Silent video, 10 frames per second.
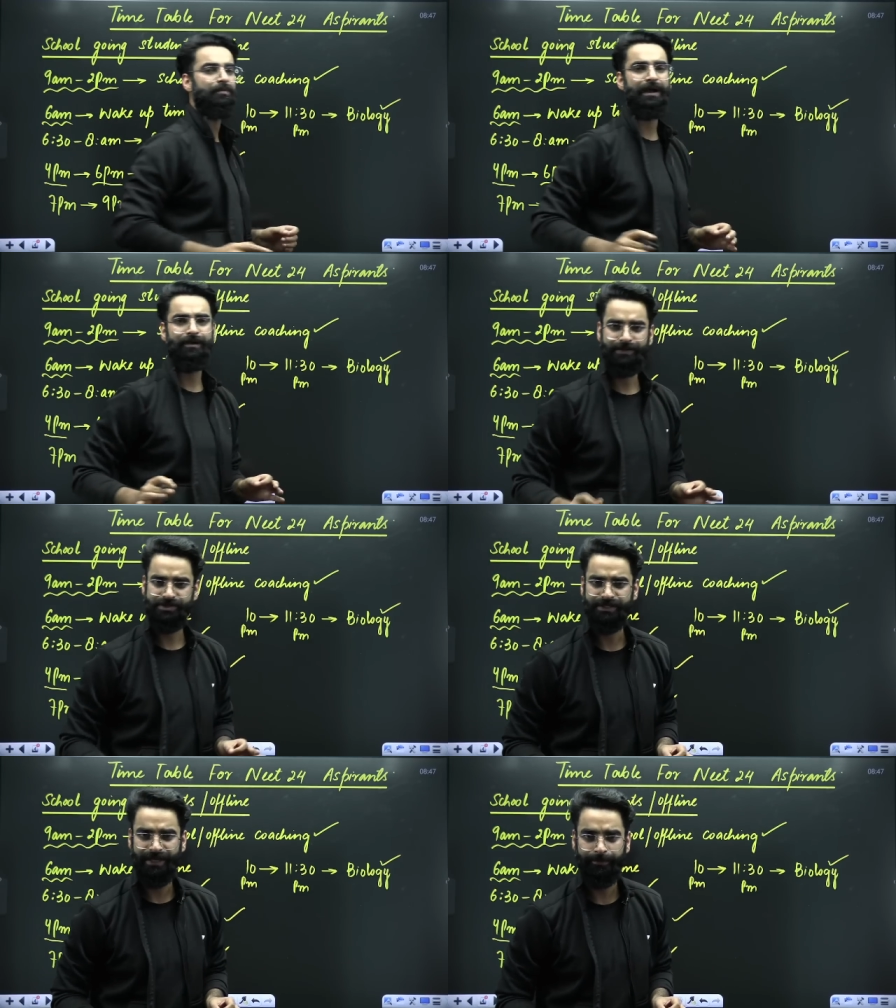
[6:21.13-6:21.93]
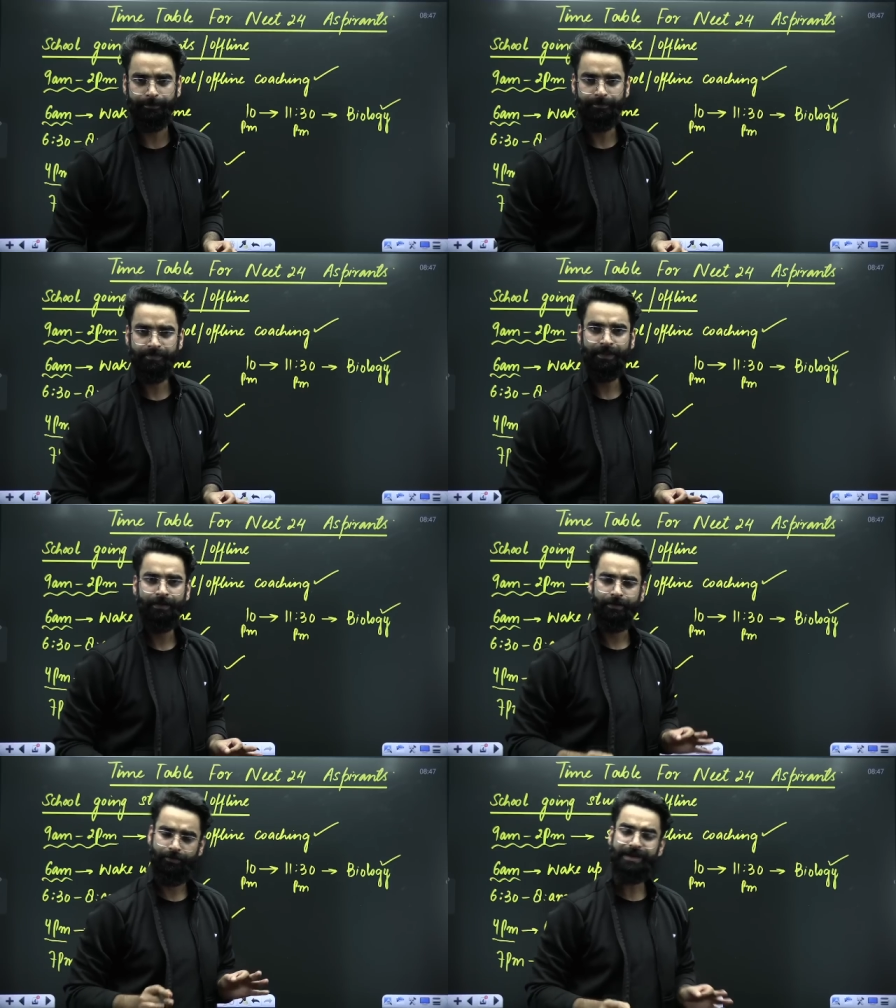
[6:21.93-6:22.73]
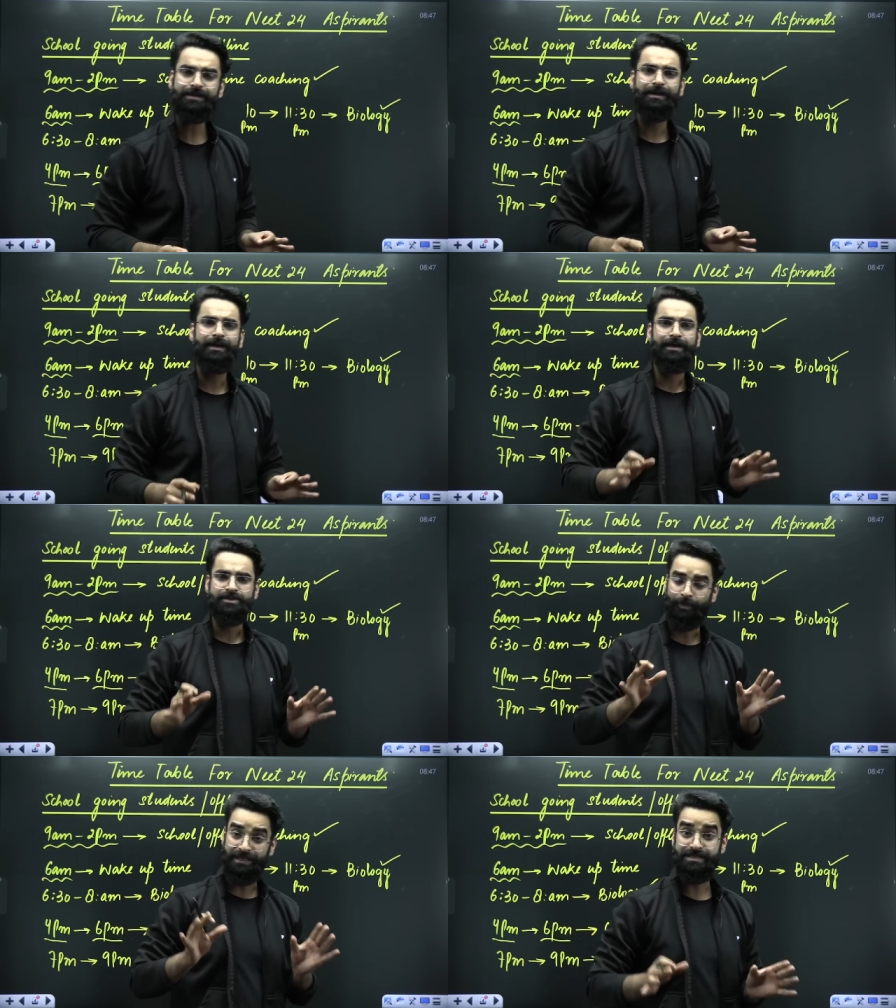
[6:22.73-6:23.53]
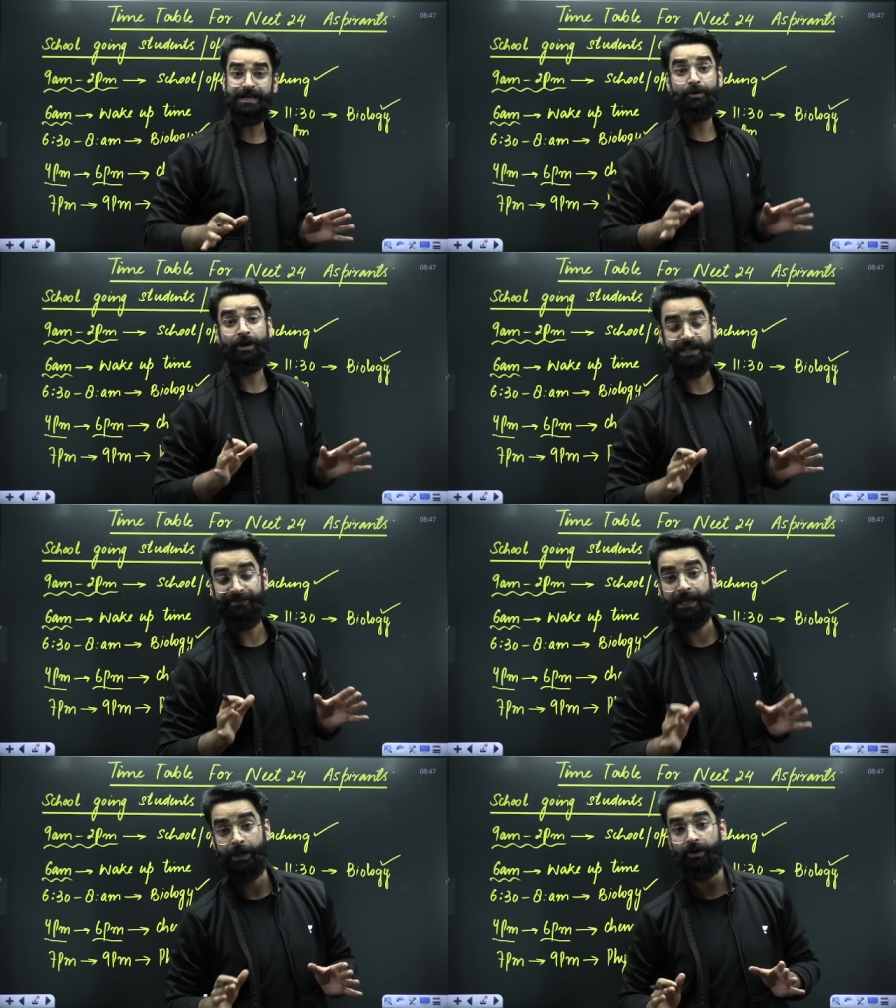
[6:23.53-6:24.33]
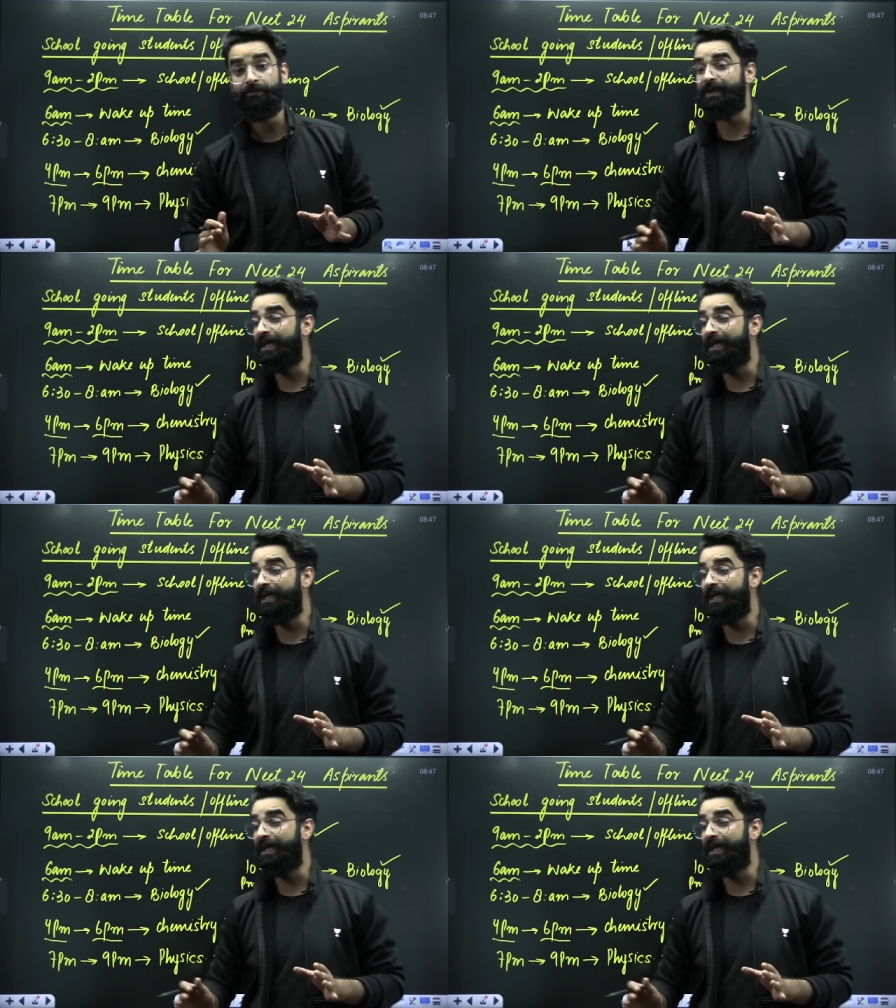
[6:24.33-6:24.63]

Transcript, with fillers: biology time. Right? So basically, you are giving a lot of